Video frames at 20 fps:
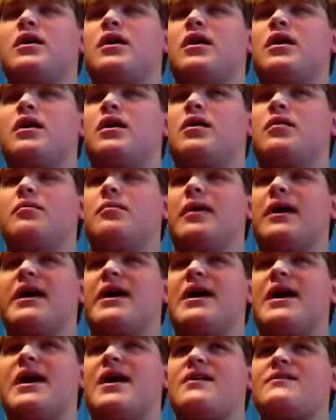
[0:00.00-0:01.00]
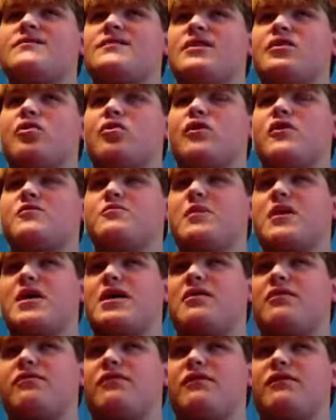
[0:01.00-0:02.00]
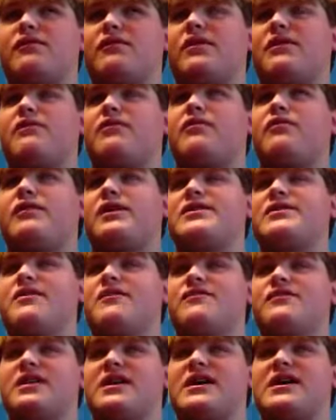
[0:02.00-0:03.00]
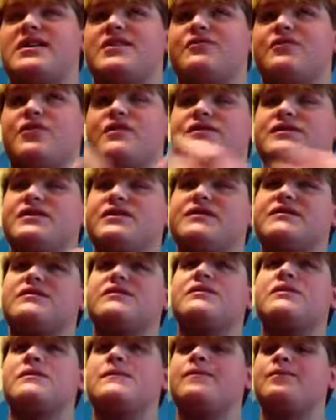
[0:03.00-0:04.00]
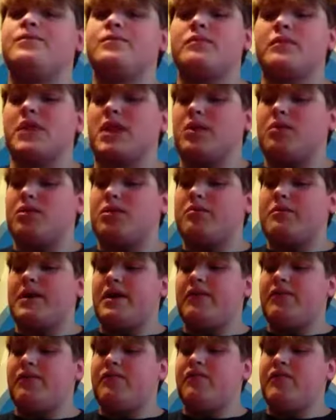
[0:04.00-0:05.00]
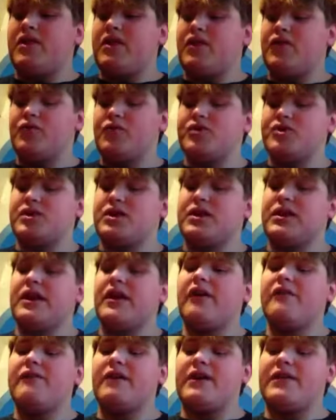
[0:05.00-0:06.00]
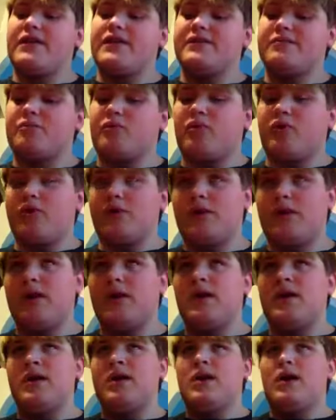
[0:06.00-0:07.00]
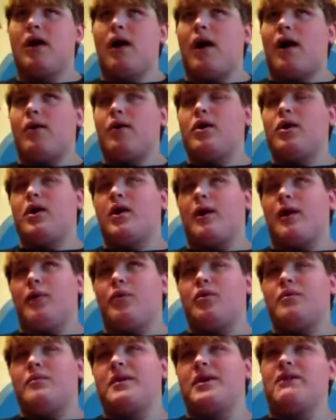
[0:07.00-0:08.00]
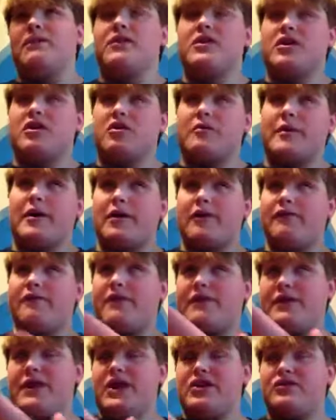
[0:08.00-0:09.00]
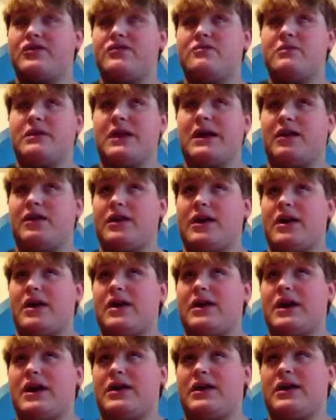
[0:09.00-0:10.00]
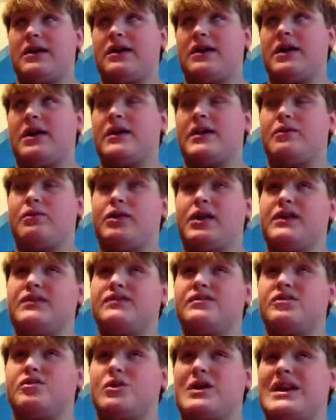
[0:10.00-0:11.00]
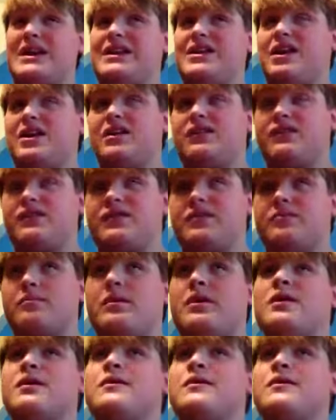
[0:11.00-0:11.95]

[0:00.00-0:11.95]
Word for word: um, has a corresponding ph- philosophy of science. For instance, and I want to make videos which clarify this more. I want I want to make a video about foundationalism and how that and how that and how that relates to inductivism,